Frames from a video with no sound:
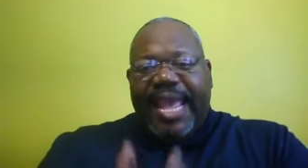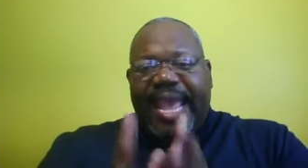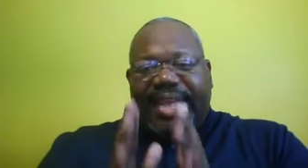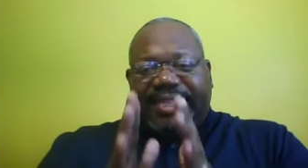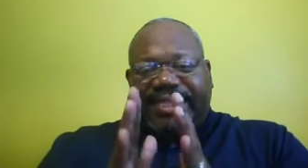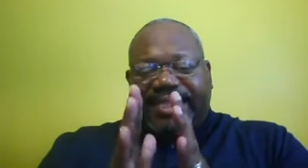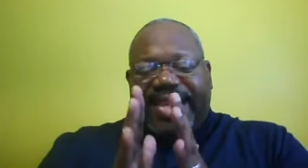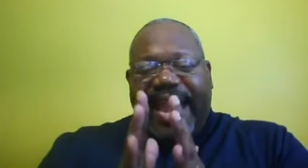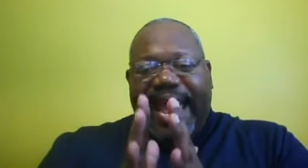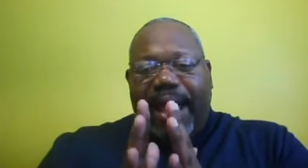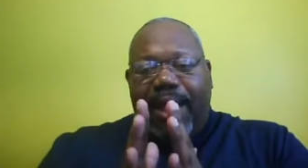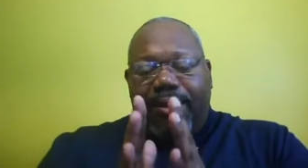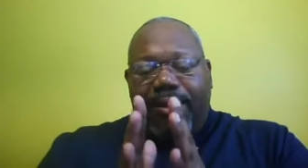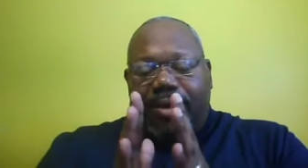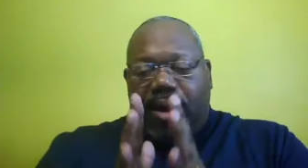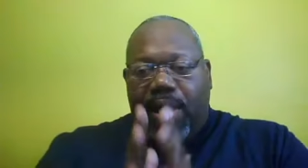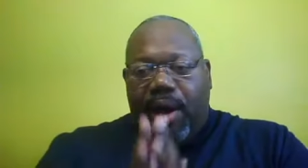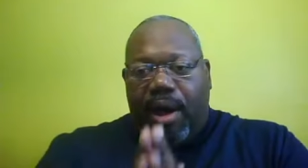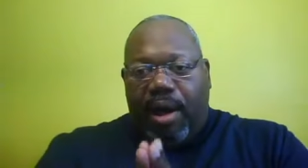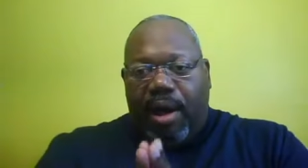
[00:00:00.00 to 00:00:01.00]
has now
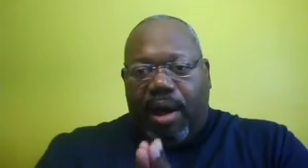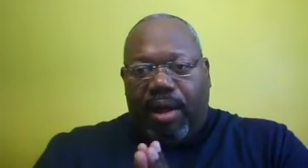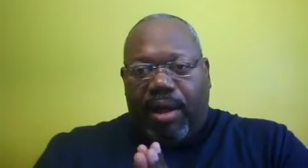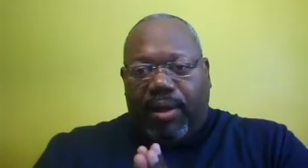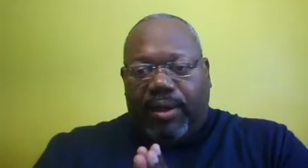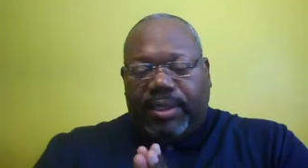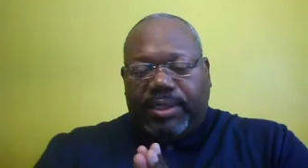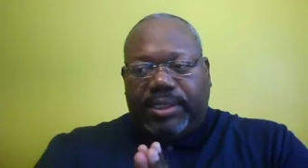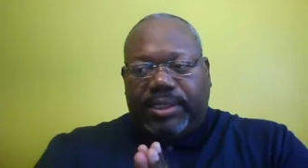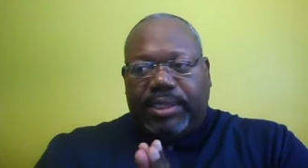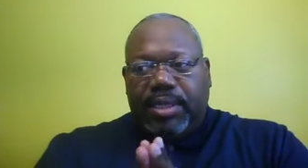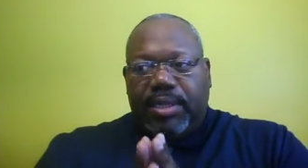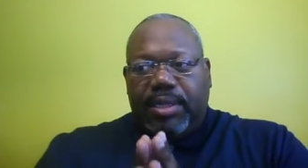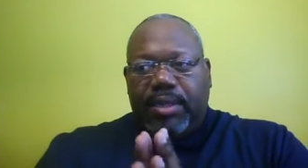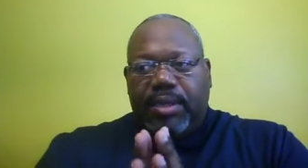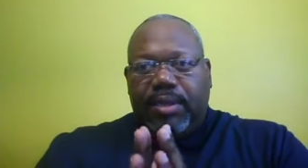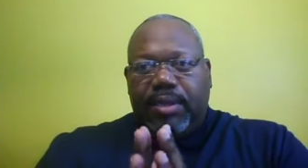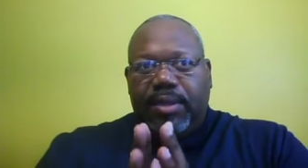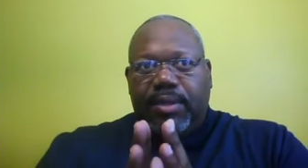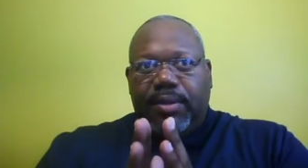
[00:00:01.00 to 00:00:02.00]
caused
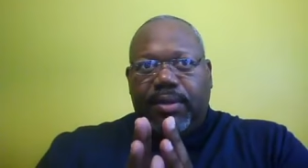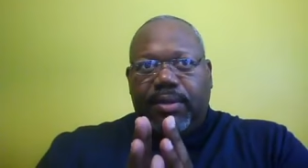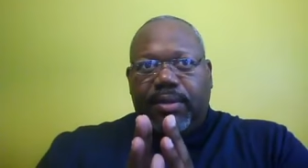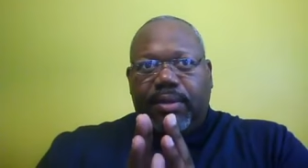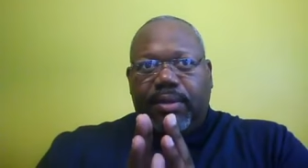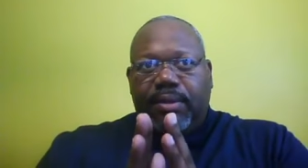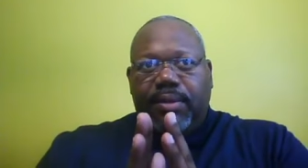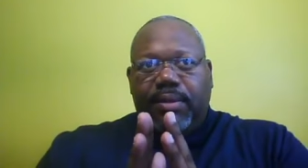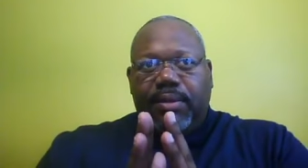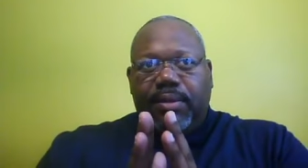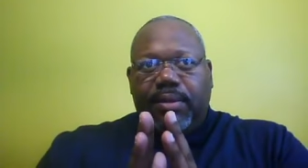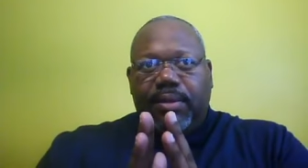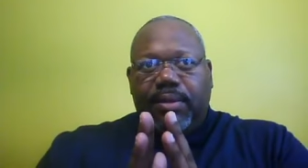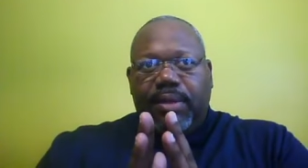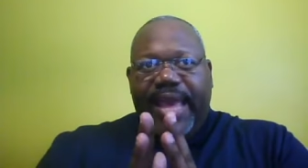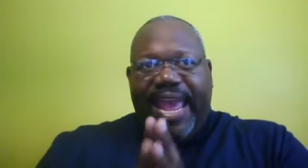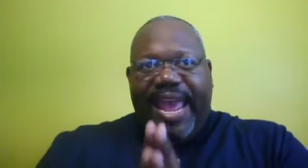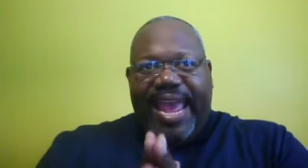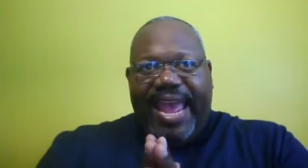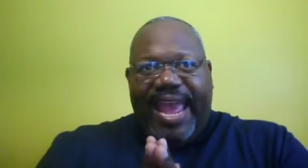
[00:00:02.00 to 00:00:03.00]

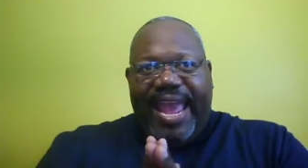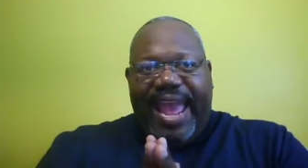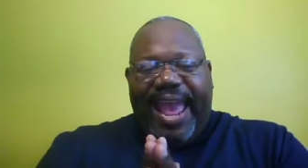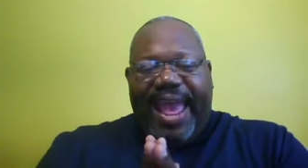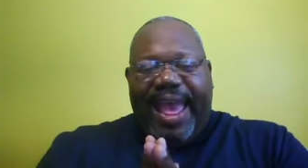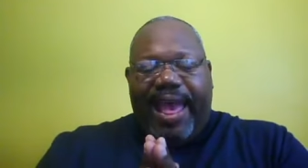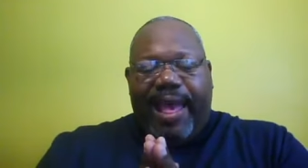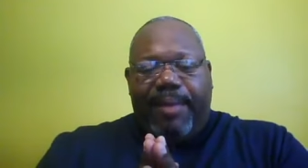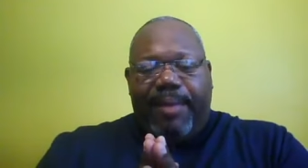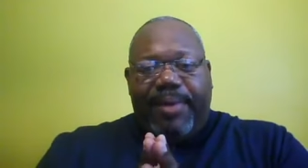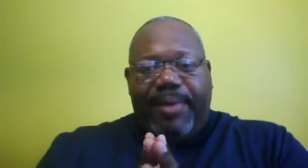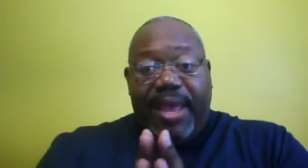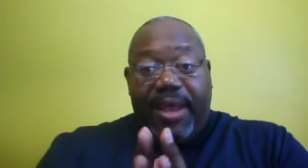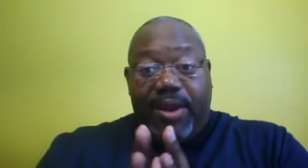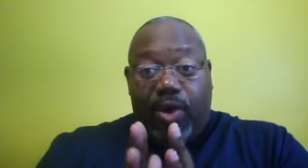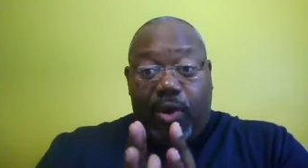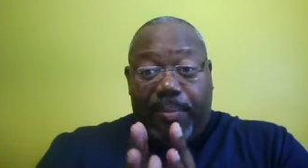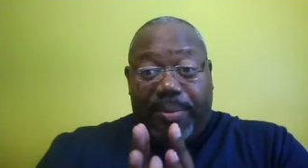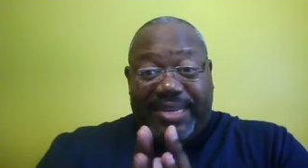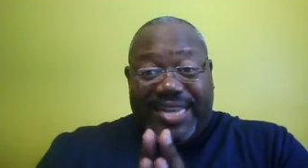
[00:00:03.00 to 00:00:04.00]
Ahab
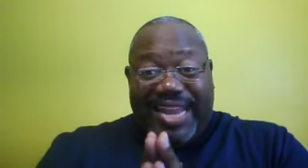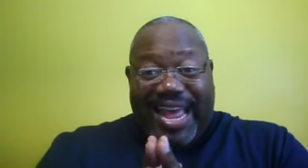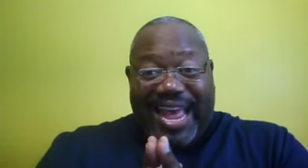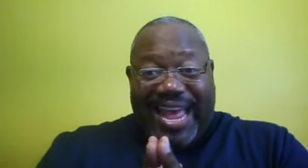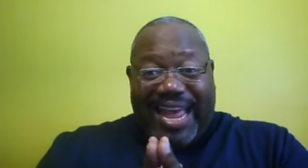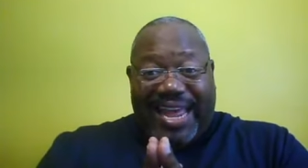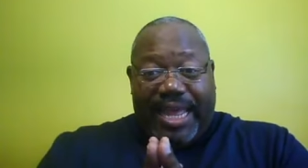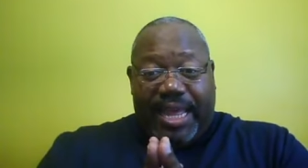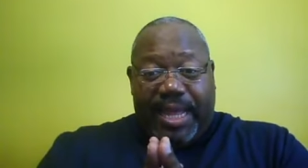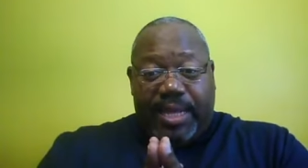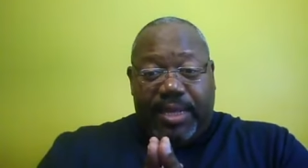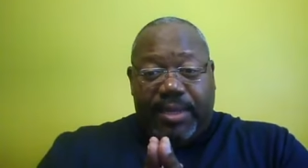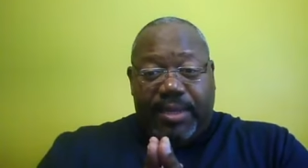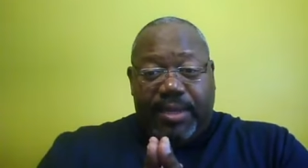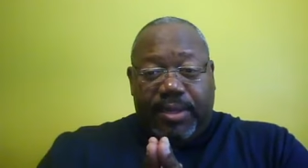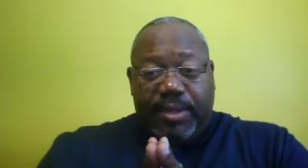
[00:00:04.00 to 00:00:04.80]
and Obadiah